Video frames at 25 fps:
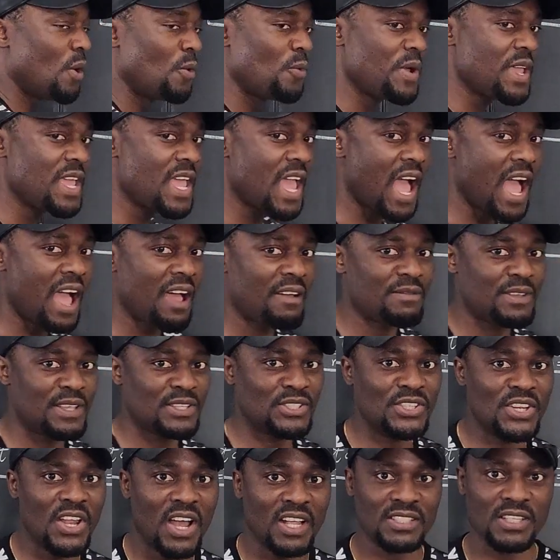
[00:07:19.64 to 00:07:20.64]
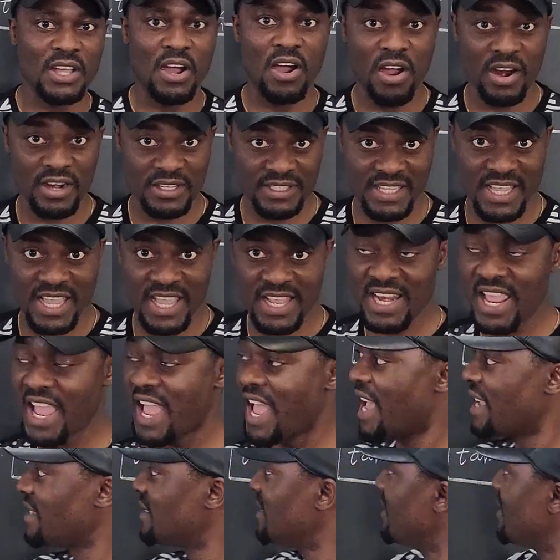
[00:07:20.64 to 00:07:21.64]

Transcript: we have is not arctan x, it